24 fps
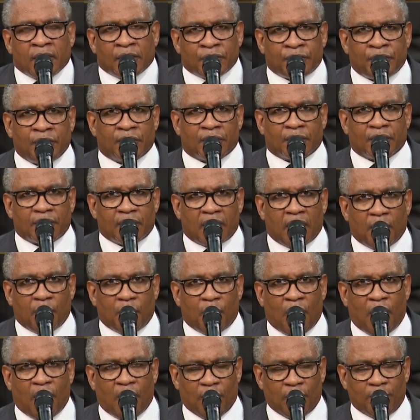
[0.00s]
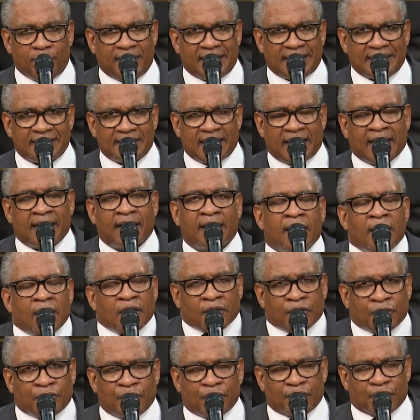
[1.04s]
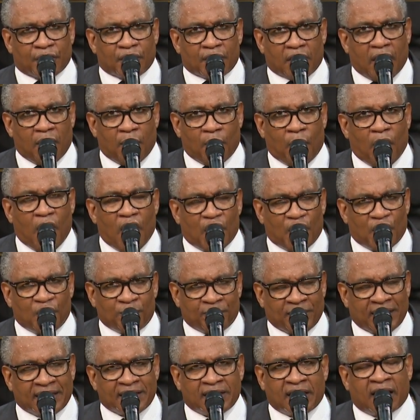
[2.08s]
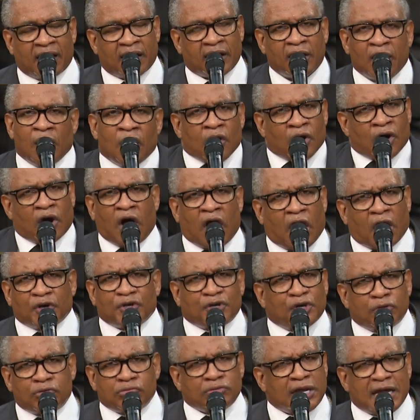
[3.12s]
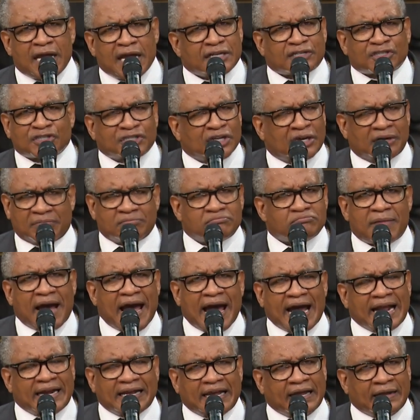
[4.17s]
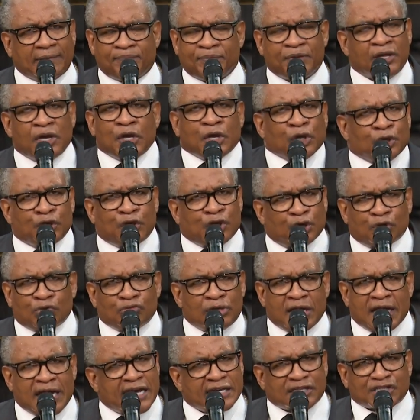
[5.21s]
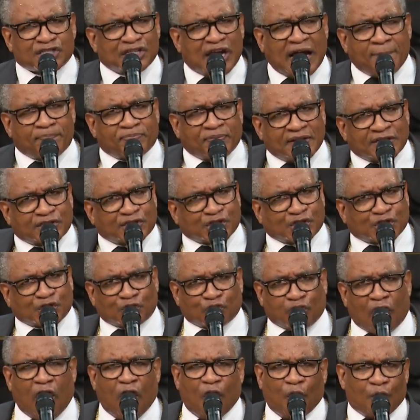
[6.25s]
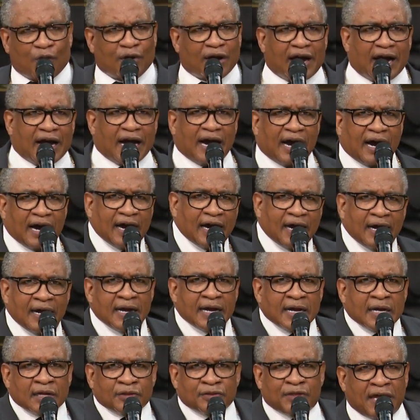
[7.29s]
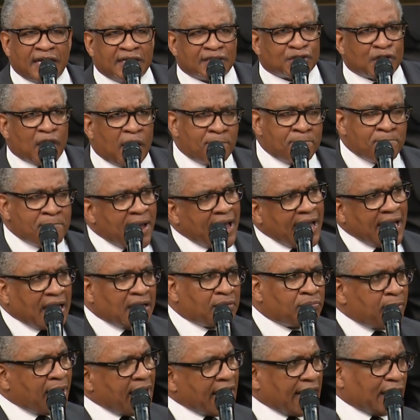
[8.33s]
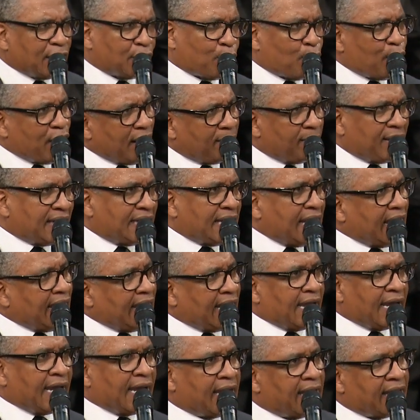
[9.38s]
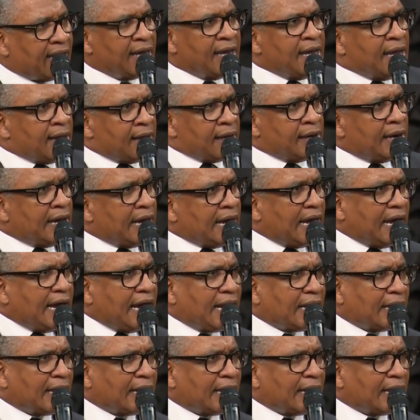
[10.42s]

you're a woman, you're a woman. Oh, you need somebody, you need something stronger than the man made remedy. Hey,